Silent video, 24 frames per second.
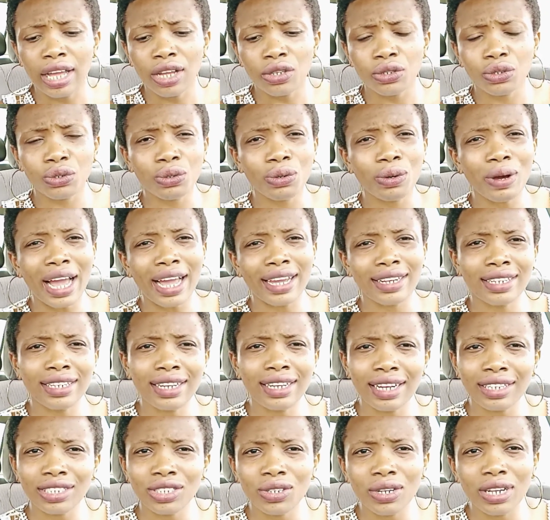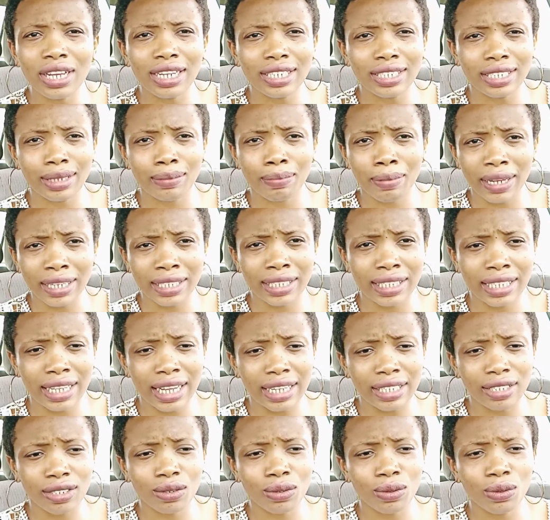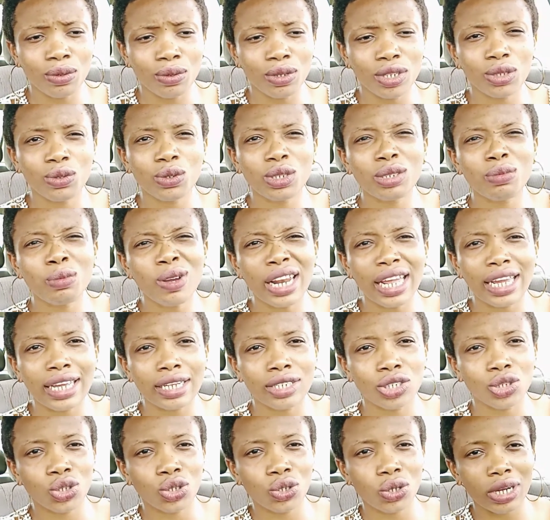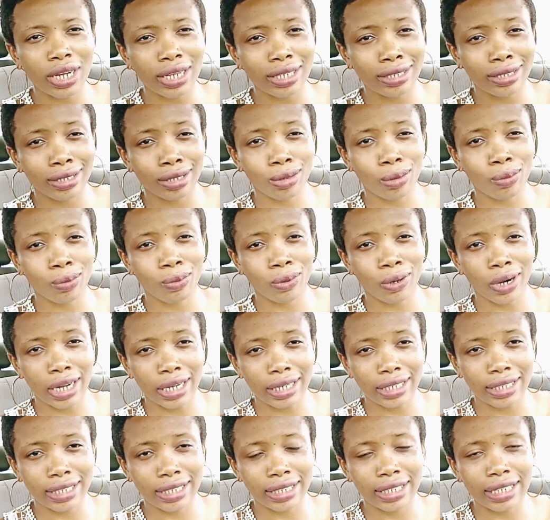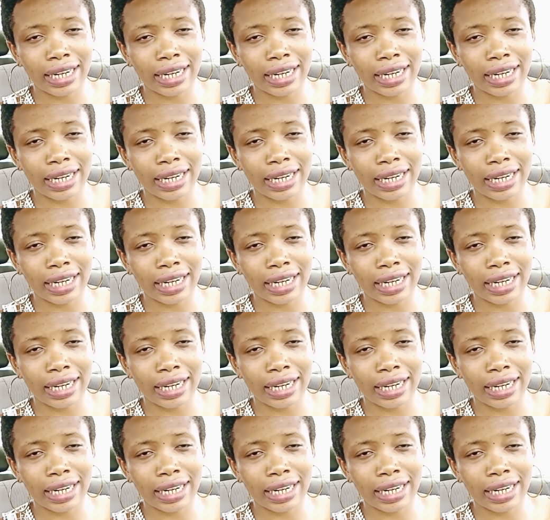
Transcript: So I didn't actually expect that. So it was more like a shock and a surprise.